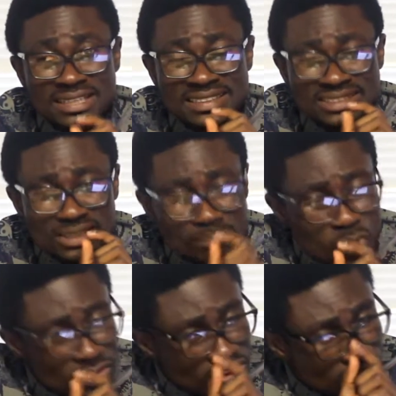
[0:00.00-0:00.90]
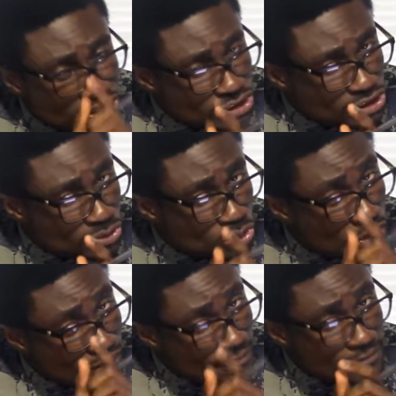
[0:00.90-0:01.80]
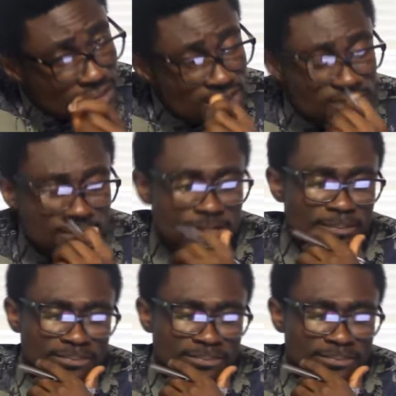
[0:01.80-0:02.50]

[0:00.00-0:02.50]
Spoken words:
the supporting tissues of the vessels.